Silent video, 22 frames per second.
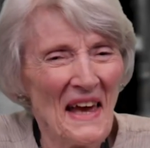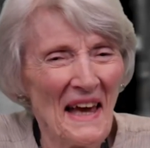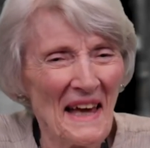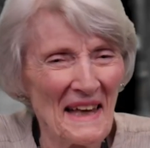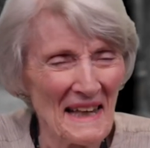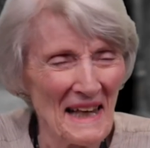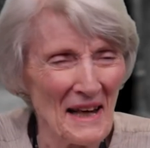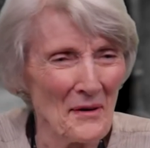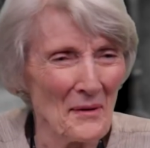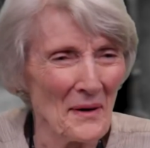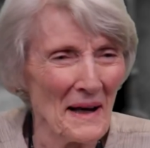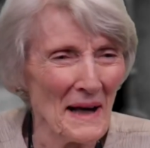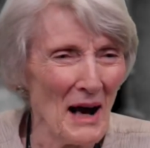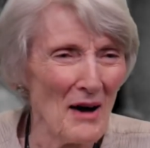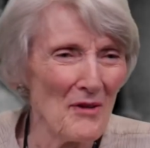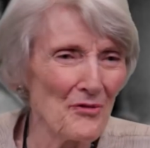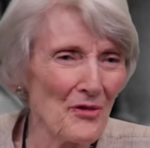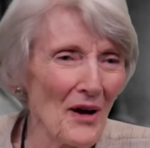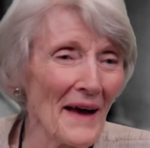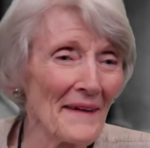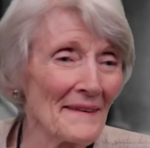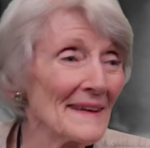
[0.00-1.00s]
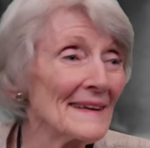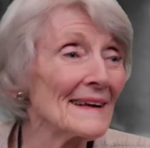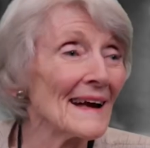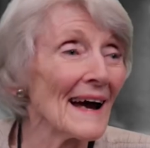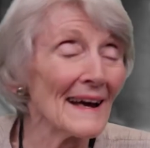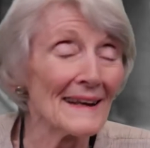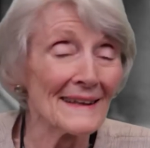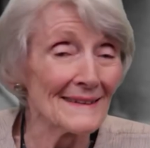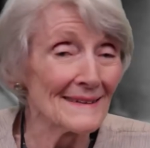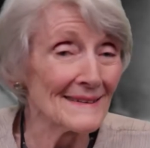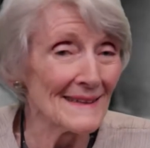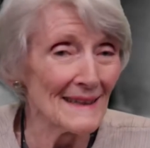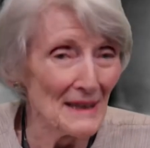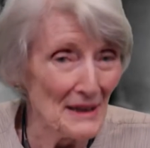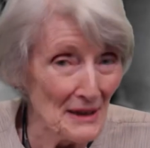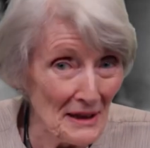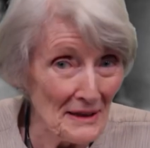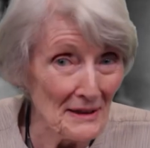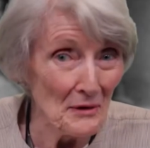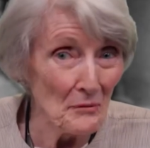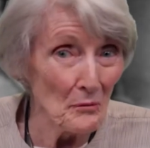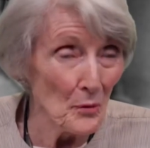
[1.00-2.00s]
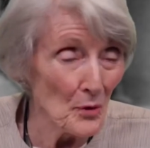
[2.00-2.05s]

anyway, I finally got it done and it